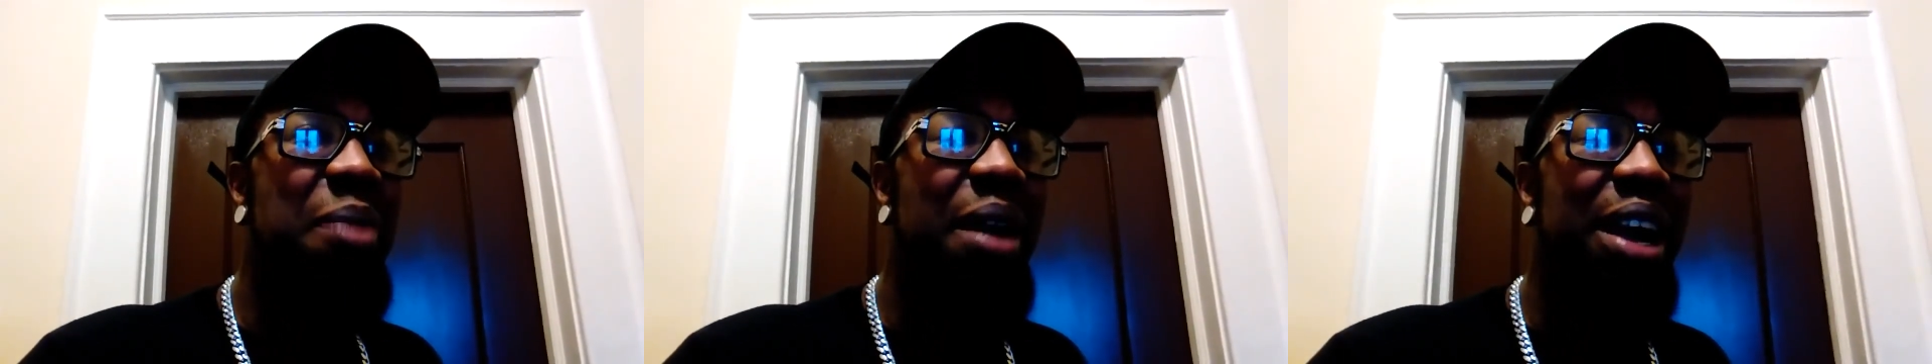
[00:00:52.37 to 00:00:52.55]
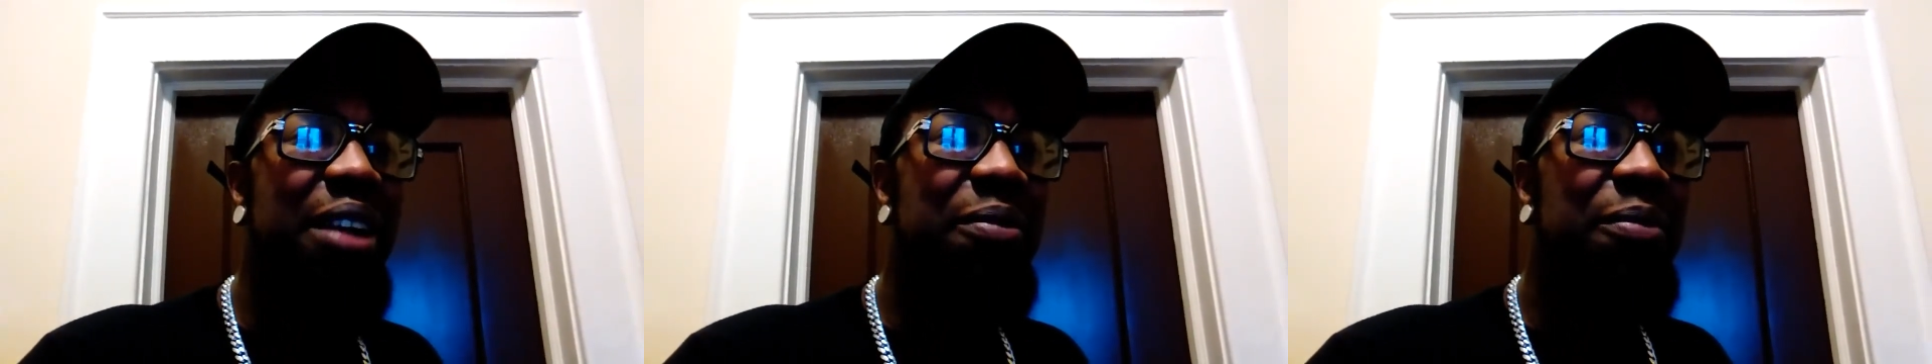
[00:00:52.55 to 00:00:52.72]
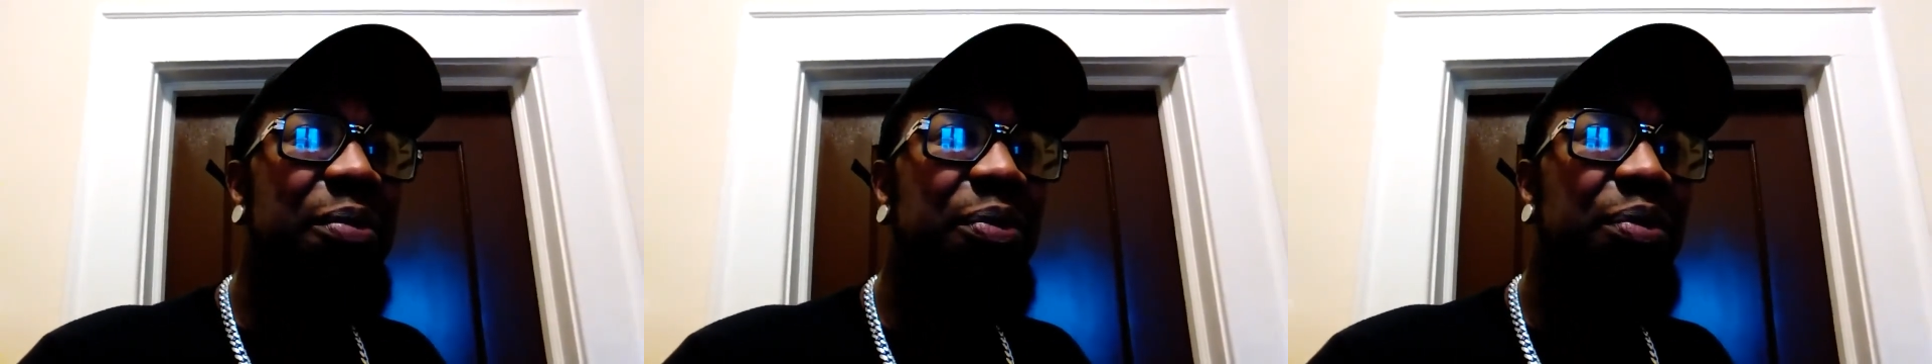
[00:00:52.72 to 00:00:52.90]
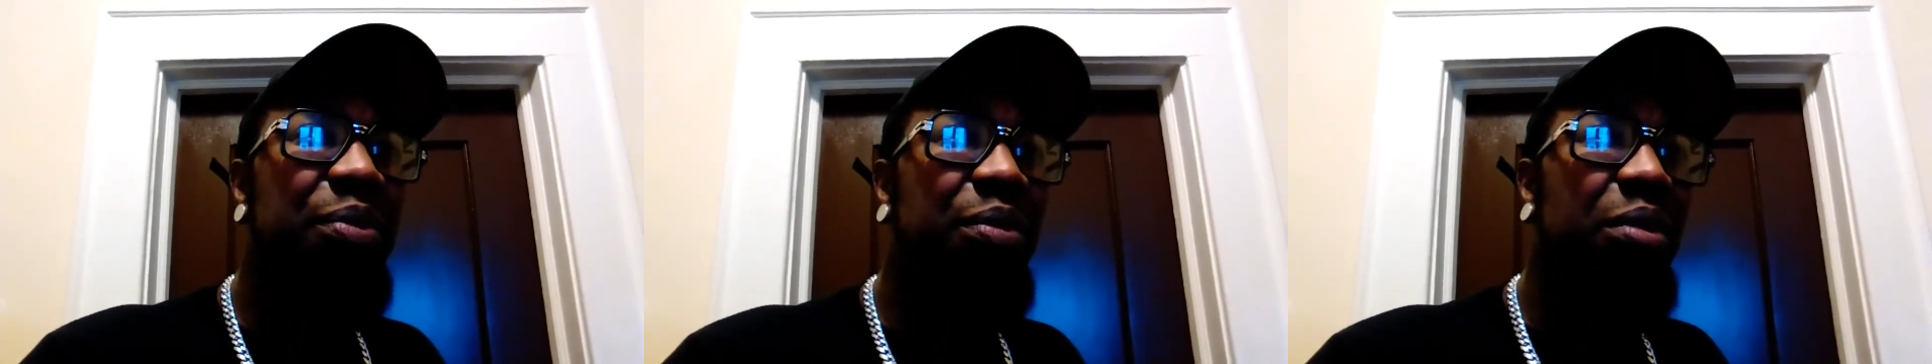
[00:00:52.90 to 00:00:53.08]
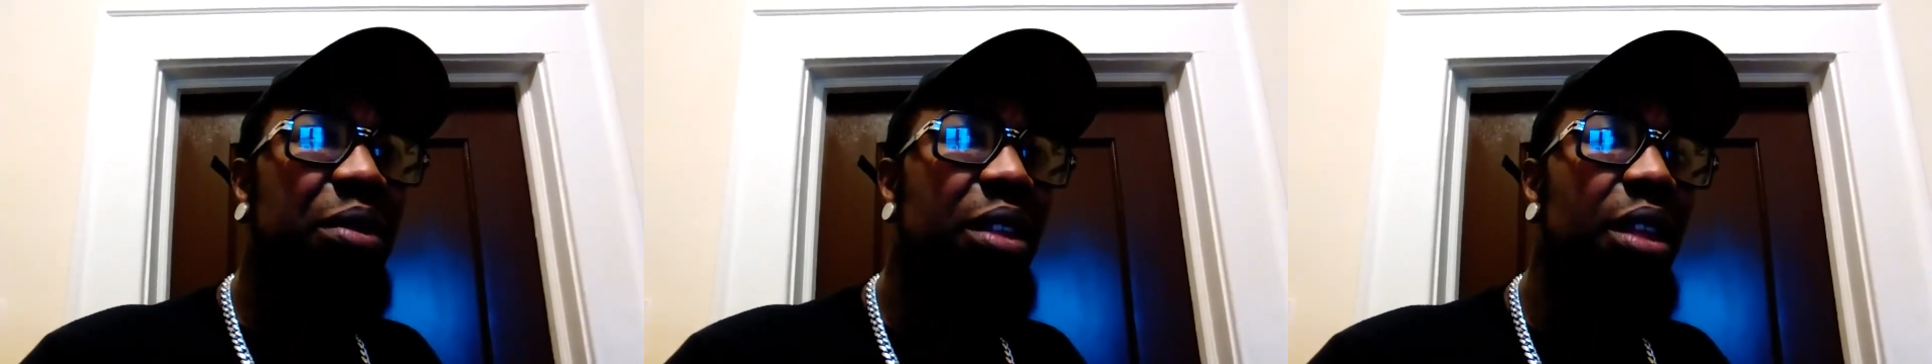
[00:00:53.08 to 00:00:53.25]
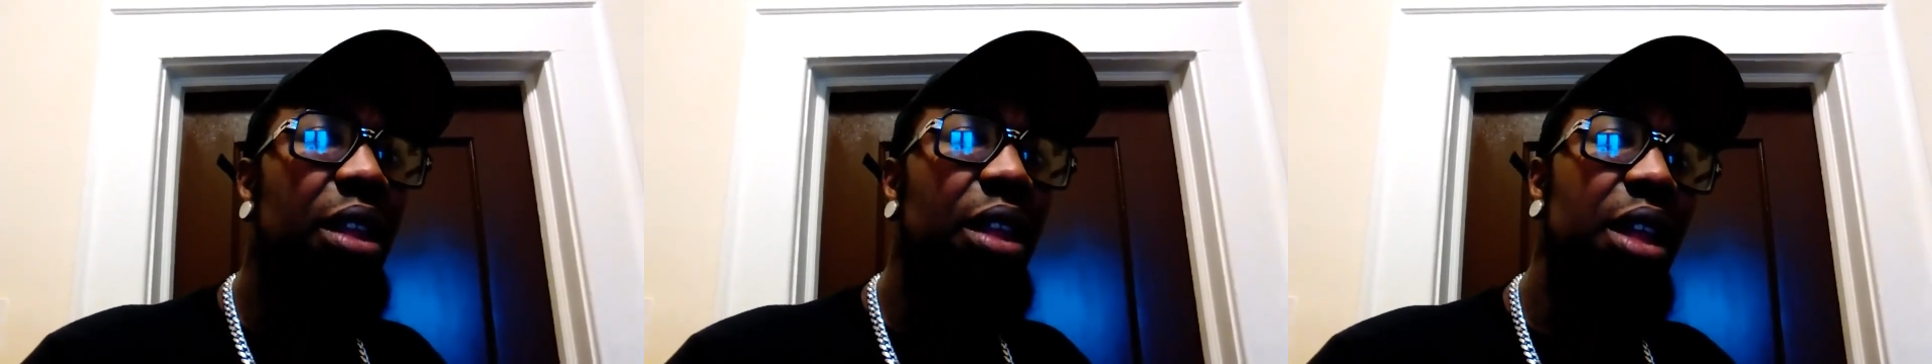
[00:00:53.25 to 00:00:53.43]
But
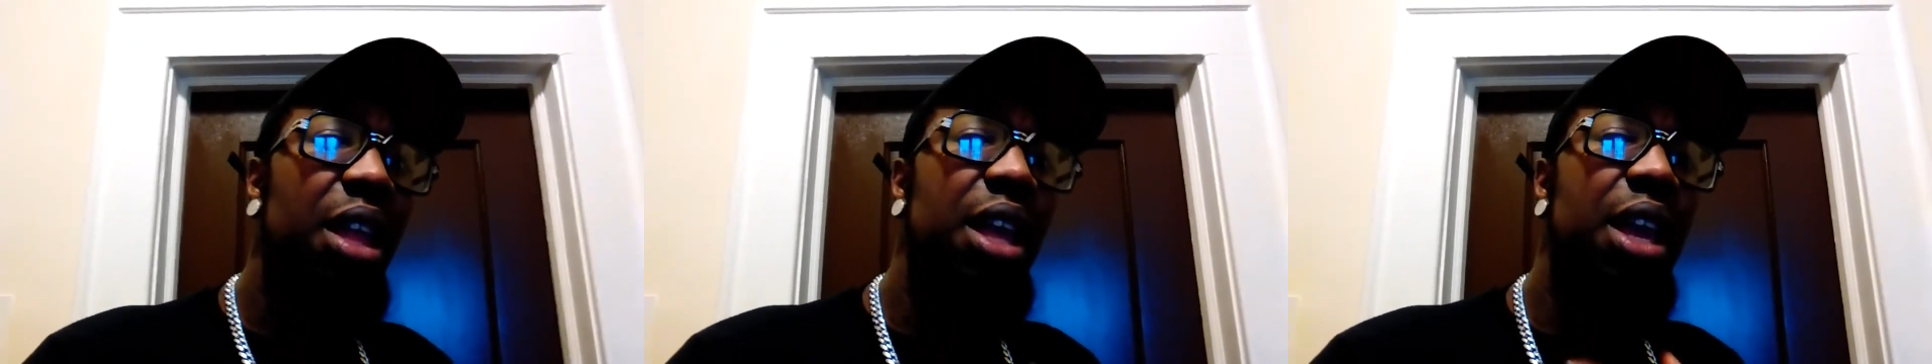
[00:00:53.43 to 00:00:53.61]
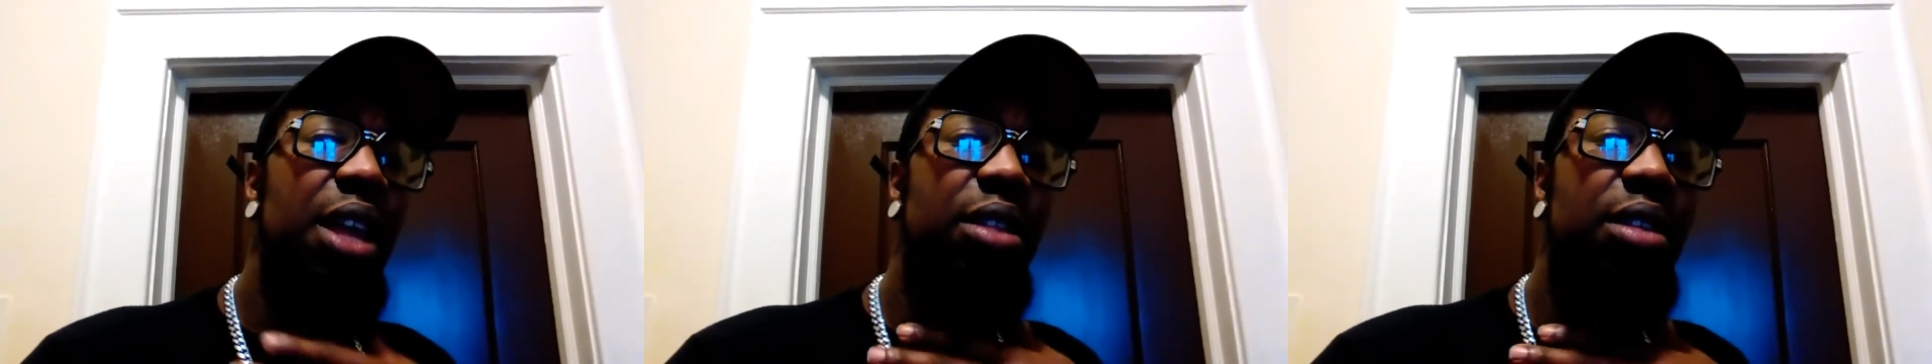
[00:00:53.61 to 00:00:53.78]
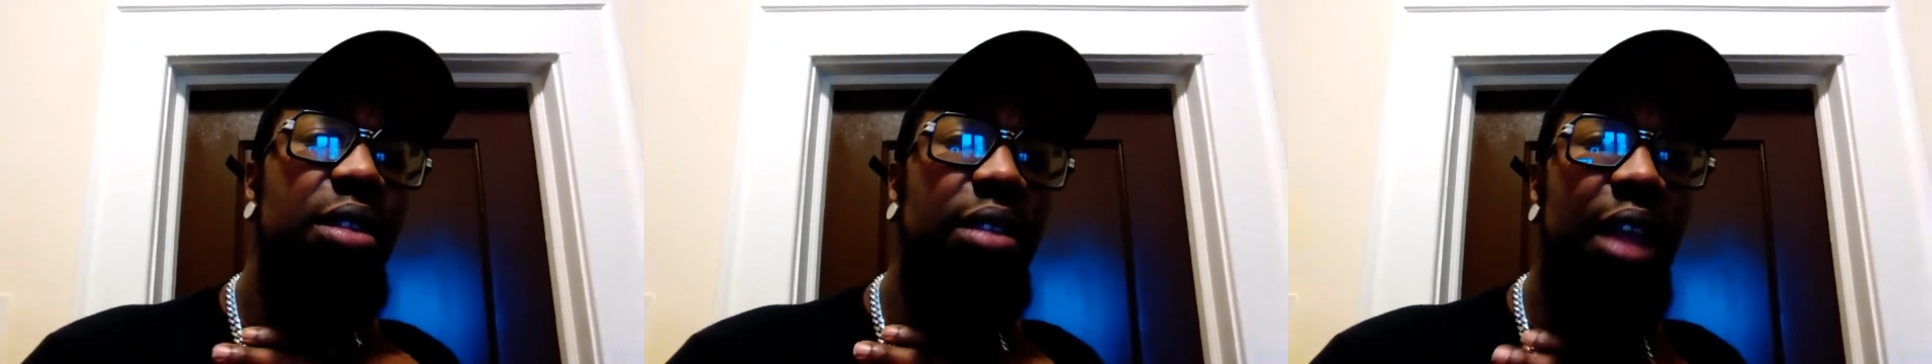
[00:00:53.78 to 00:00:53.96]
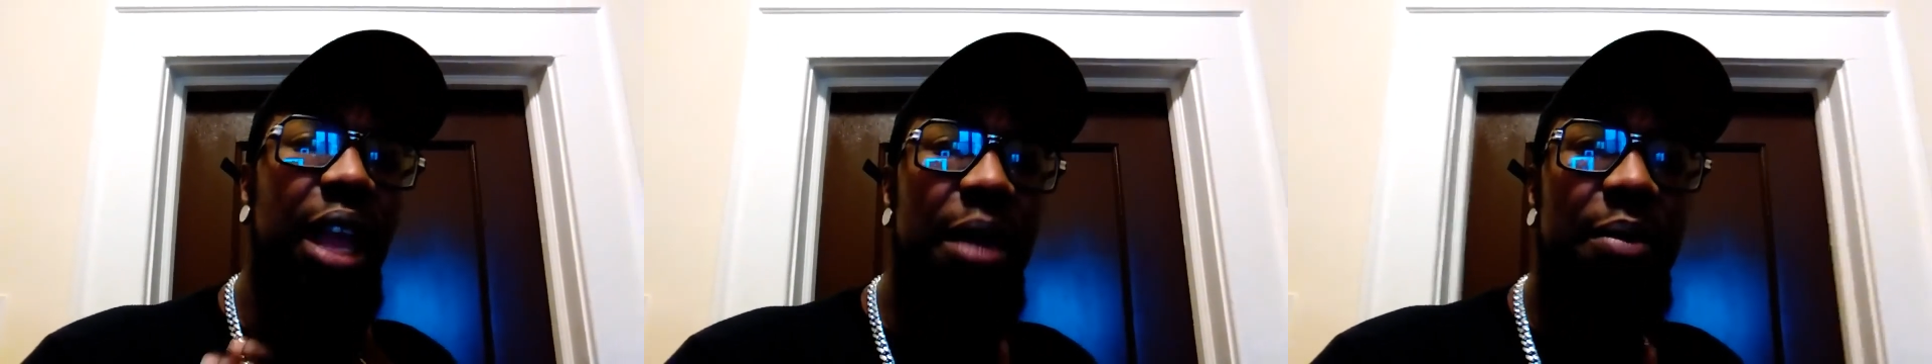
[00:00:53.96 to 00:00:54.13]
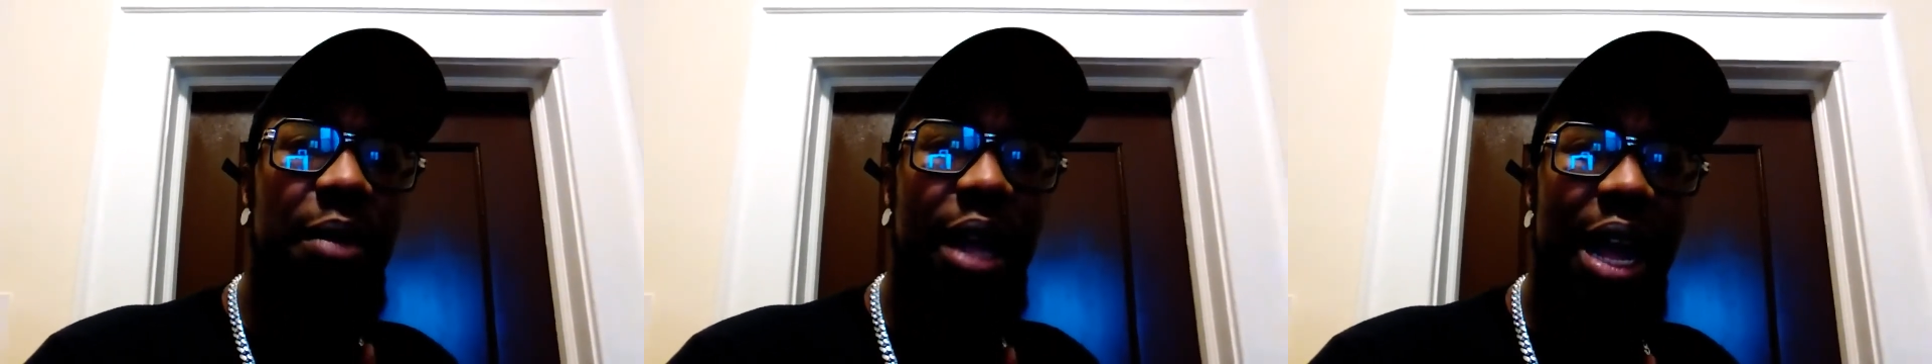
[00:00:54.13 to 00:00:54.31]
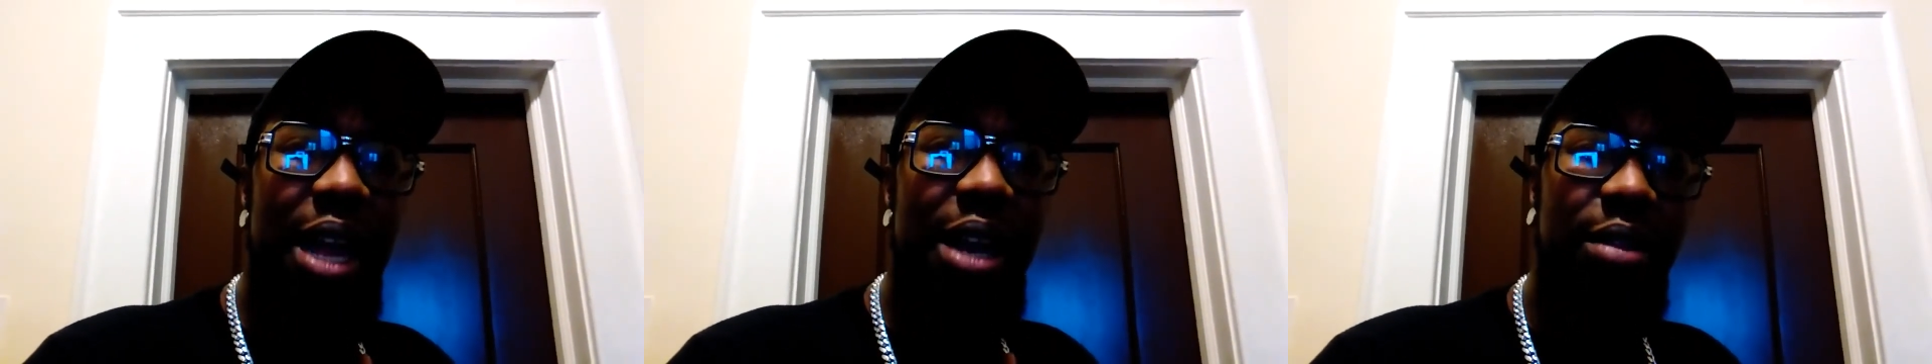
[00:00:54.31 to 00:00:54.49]
it's the same
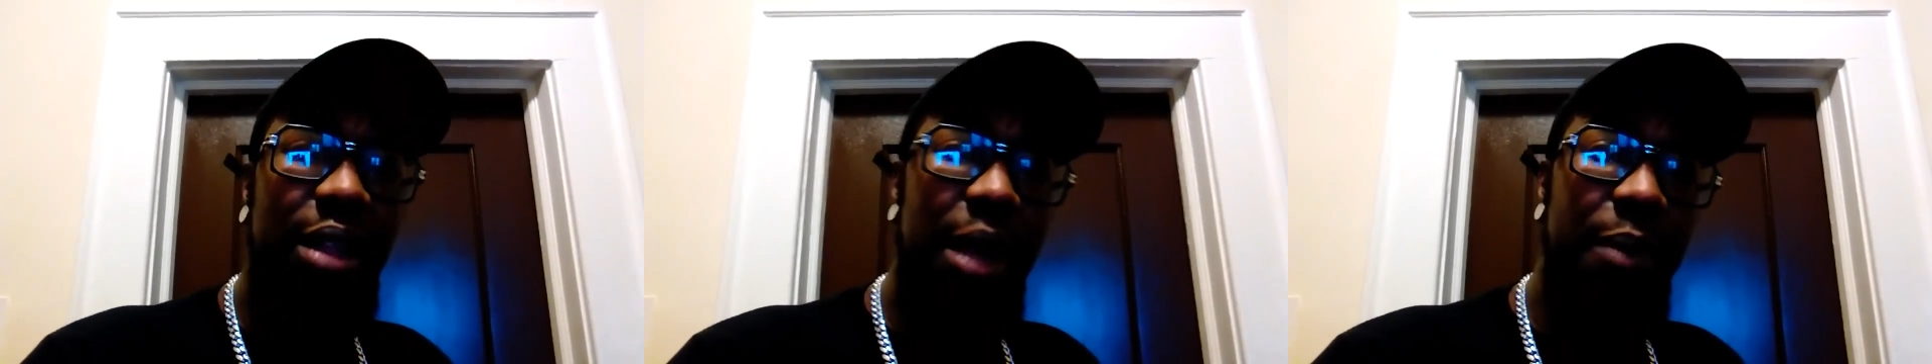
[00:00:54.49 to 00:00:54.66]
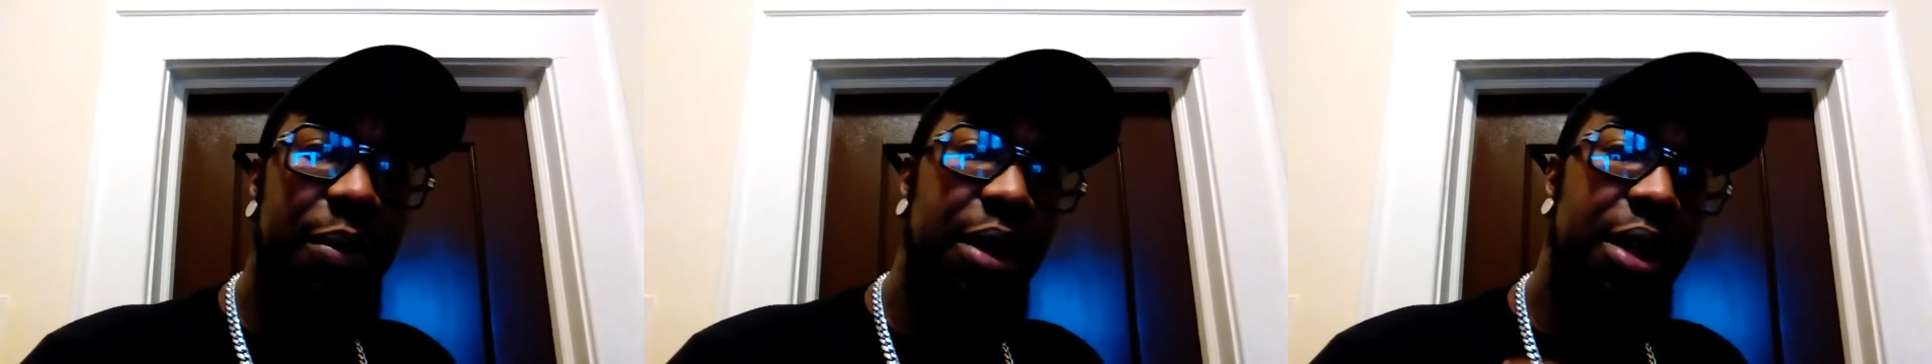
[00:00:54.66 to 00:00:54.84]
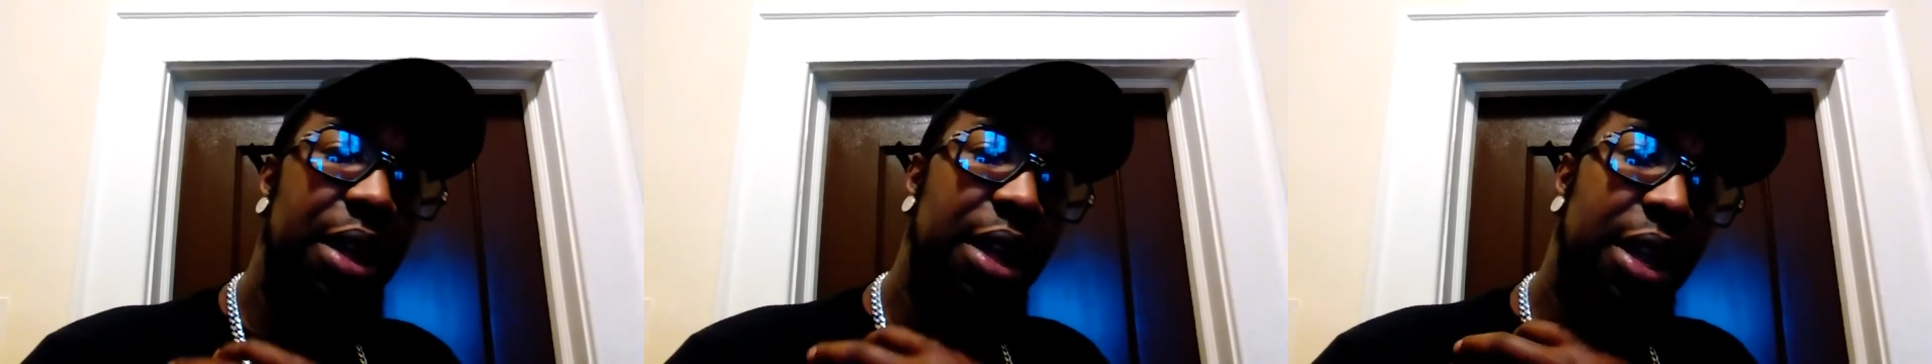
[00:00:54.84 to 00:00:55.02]
concept.